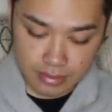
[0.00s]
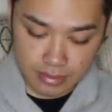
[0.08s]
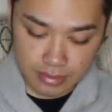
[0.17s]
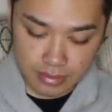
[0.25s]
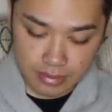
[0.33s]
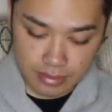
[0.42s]

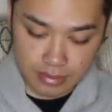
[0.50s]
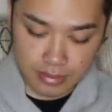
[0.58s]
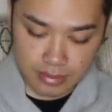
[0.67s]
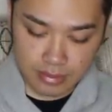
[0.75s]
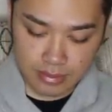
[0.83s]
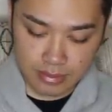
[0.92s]

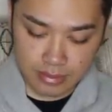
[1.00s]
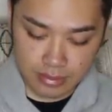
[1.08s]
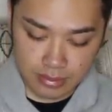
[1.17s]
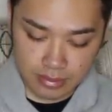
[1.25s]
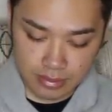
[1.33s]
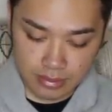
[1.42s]

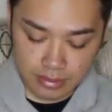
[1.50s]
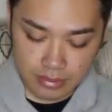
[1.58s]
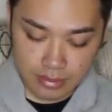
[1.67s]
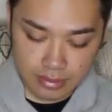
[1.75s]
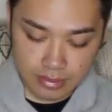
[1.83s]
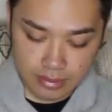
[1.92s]

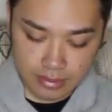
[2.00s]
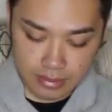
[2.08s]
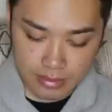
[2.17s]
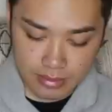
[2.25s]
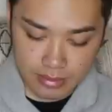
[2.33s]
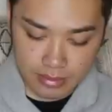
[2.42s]

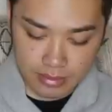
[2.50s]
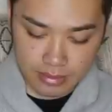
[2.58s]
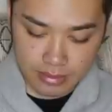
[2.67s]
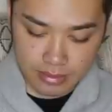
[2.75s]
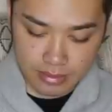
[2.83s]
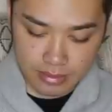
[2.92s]

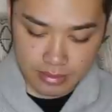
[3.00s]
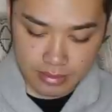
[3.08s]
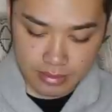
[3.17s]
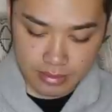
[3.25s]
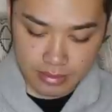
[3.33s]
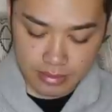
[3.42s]
This person isn't speaking.